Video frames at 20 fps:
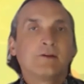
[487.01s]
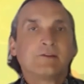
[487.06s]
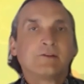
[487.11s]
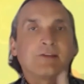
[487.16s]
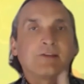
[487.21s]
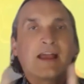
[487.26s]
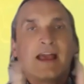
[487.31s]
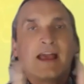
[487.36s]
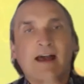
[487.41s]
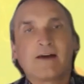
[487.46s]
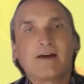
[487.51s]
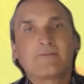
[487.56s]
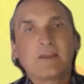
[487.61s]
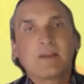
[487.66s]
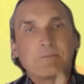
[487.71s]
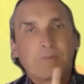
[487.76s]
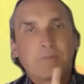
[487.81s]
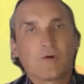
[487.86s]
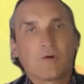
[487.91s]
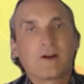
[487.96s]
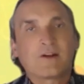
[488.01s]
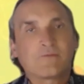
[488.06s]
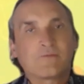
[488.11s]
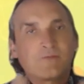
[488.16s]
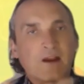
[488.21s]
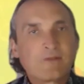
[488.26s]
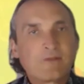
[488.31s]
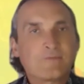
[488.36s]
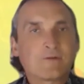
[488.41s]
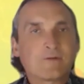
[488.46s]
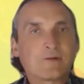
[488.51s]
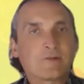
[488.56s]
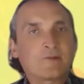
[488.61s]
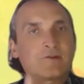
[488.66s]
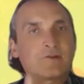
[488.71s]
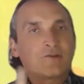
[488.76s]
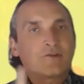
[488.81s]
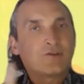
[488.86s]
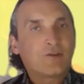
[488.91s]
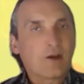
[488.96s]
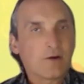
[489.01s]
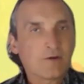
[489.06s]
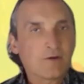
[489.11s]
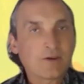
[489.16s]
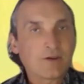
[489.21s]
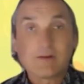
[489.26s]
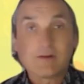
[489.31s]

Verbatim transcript: to have a point of reference to show you.